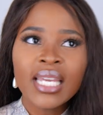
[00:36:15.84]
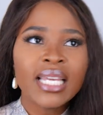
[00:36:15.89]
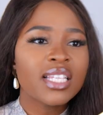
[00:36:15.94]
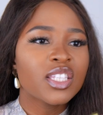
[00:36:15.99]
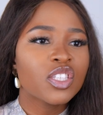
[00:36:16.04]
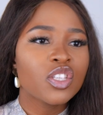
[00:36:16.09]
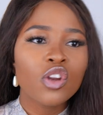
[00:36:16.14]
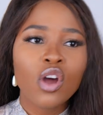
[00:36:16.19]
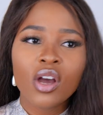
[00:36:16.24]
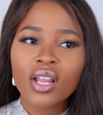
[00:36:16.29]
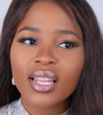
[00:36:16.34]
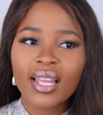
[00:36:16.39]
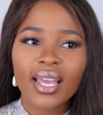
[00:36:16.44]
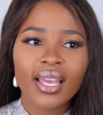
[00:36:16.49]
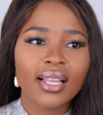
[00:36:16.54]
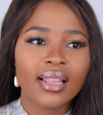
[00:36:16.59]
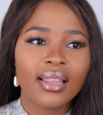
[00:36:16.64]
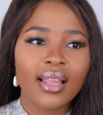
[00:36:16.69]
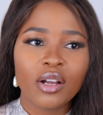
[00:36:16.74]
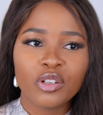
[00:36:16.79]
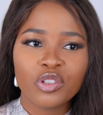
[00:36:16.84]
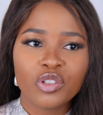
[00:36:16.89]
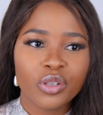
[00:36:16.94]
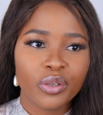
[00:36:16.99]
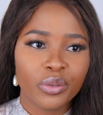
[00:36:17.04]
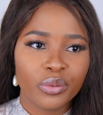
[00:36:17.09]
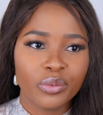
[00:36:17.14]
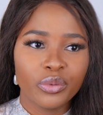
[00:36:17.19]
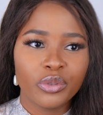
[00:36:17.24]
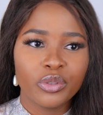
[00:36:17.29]
It's not like
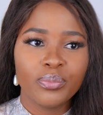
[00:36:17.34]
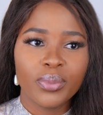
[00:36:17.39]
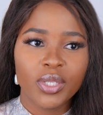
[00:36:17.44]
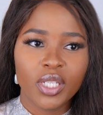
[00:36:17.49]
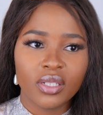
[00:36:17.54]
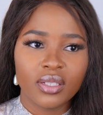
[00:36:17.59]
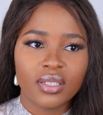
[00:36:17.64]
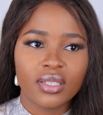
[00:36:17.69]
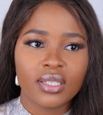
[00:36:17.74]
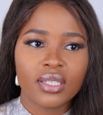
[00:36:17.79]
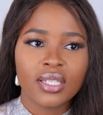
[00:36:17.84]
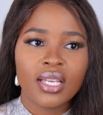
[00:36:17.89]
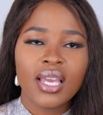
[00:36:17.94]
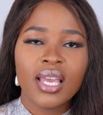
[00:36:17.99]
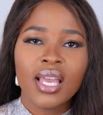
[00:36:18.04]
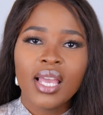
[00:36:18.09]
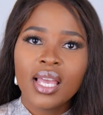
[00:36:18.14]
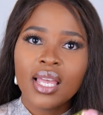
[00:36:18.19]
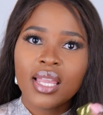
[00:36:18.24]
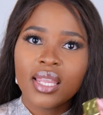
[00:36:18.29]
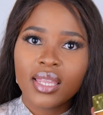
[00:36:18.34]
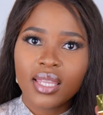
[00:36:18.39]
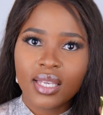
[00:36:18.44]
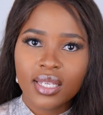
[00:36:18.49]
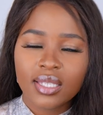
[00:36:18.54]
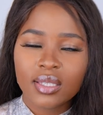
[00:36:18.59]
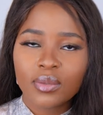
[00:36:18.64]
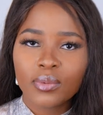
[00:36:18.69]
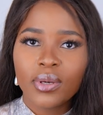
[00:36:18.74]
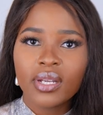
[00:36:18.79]
L'Autre Oud because
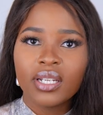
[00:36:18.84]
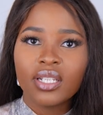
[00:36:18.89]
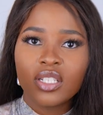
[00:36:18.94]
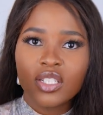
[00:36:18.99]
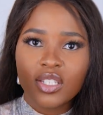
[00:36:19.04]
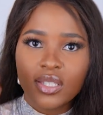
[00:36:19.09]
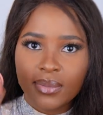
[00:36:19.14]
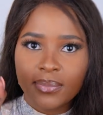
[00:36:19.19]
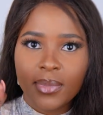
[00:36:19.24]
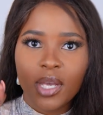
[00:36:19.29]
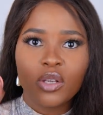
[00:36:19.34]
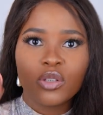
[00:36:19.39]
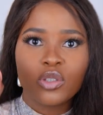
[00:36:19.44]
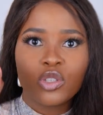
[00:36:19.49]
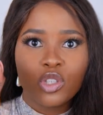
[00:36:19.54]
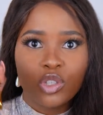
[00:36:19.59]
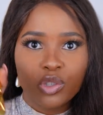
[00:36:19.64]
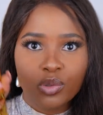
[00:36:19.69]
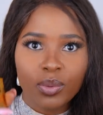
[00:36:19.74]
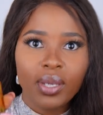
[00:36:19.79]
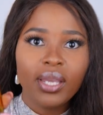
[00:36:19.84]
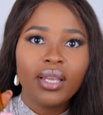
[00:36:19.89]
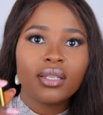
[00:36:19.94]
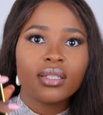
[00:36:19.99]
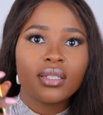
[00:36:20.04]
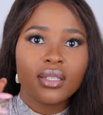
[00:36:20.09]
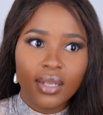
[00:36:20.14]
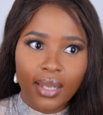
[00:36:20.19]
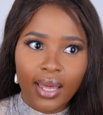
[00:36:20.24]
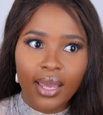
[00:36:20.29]
this one smells
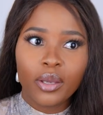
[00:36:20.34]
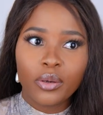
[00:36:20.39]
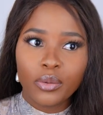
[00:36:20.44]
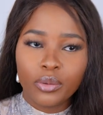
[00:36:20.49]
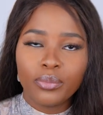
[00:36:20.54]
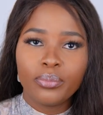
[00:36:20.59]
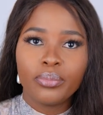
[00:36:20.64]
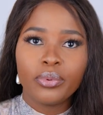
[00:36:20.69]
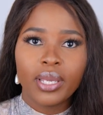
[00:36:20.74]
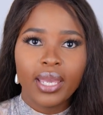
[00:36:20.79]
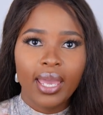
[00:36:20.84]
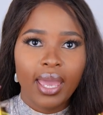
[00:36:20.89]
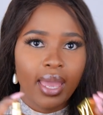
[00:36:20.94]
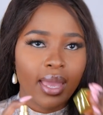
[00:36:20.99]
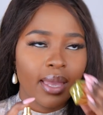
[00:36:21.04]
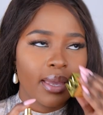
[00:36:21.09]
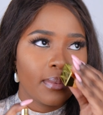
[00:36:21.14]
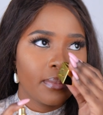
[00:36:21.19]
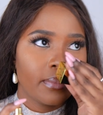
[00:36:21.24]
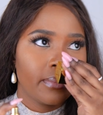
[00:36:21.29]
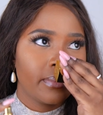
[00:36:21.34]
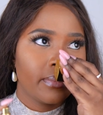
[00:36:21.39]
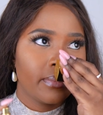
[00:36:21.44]
sweet like Oud Bouquet,